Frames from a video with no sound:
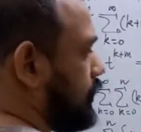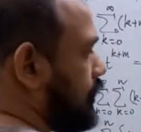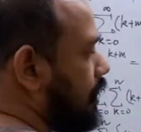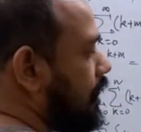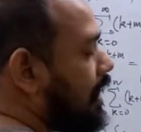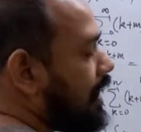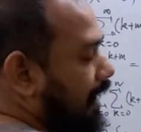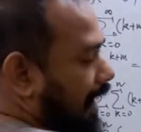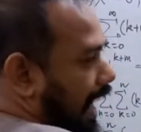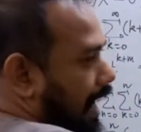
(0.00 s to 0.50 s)

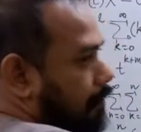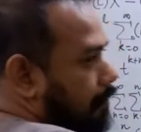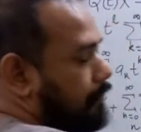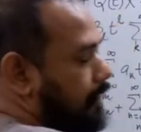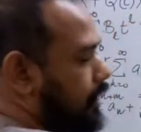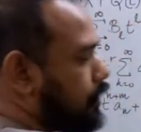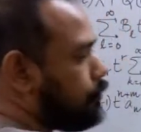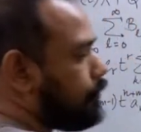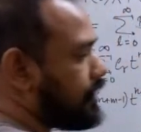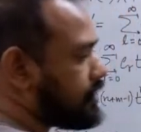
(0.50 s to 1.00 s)
can be
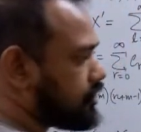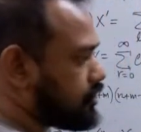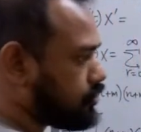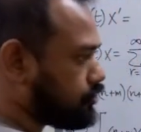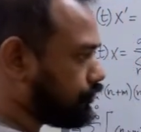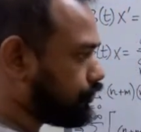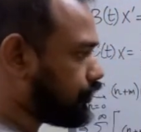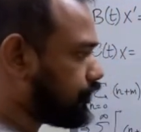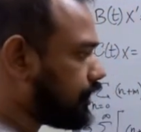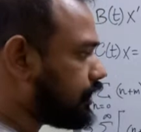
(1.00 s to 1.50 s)
equated to
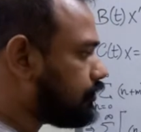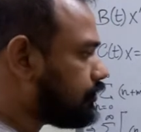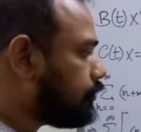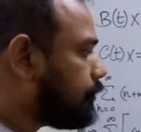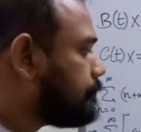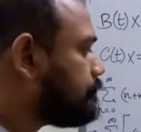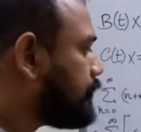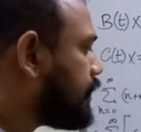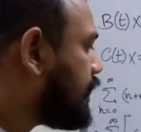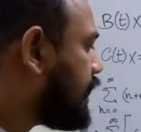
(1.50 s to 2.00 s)

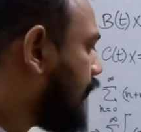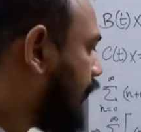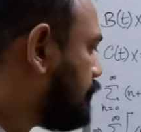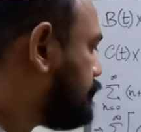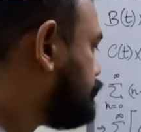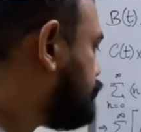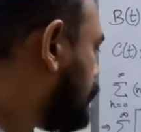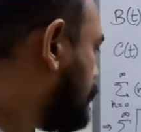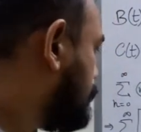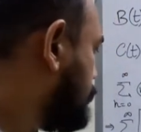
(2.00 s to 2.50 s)
0, and
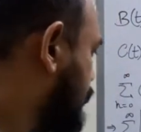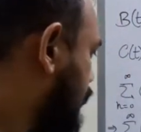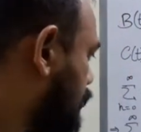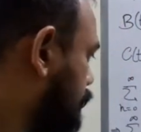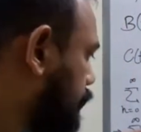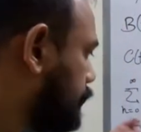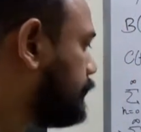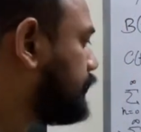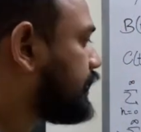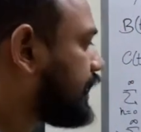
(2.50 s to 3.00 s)
from there we
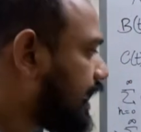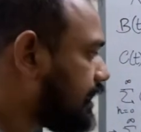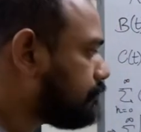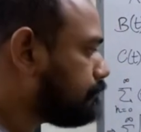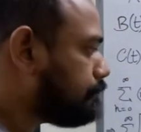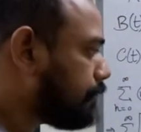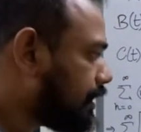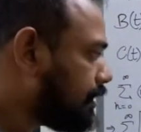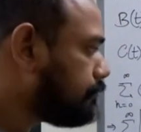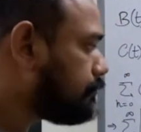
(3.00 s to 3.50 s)
will get
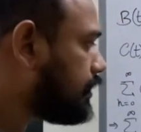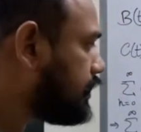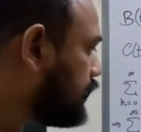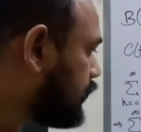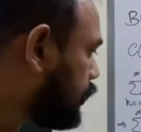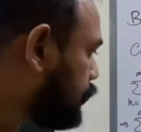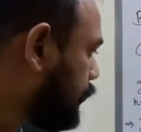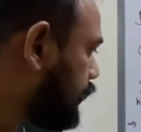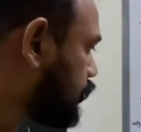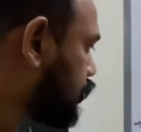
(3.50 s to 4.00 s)
many
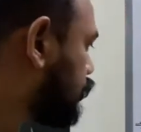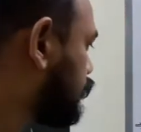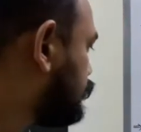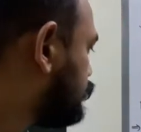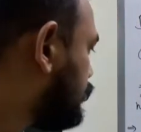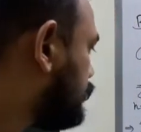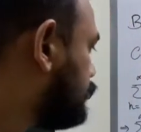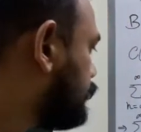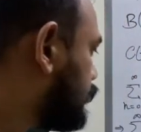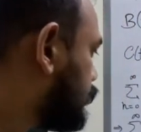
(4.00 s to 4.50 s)
equations
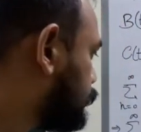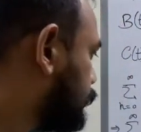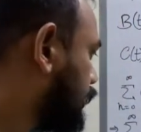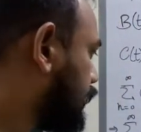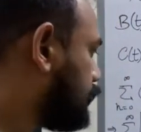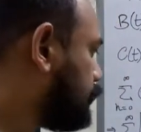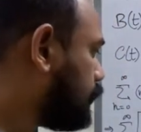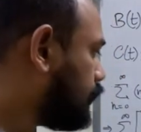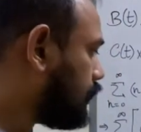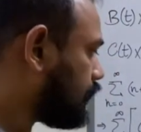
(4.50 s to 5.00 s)
from which we
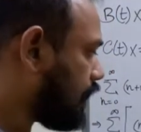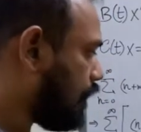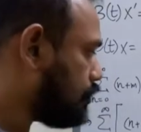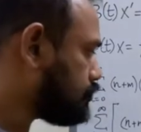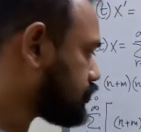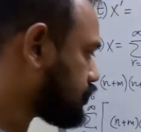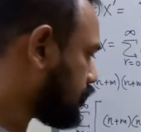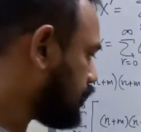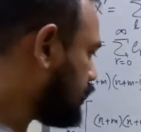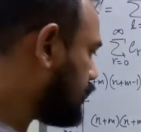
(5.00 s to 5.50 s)
can work
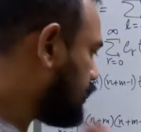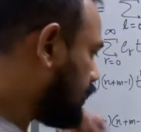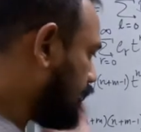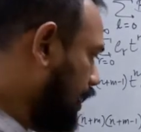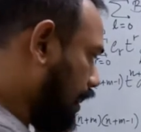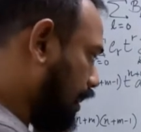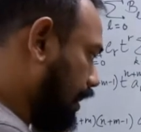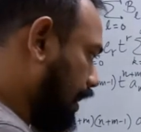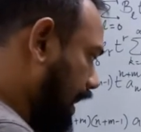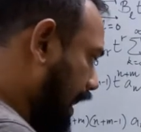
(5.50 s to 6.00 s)
out
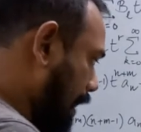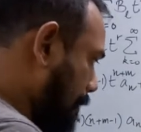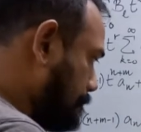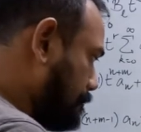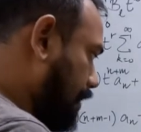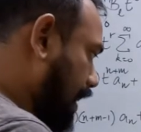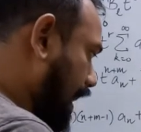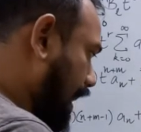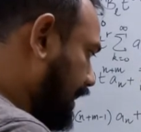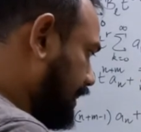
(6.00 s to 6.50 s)
m
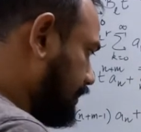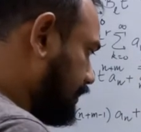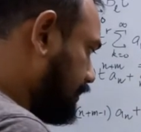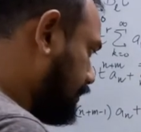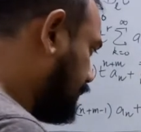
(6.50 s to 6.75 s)
and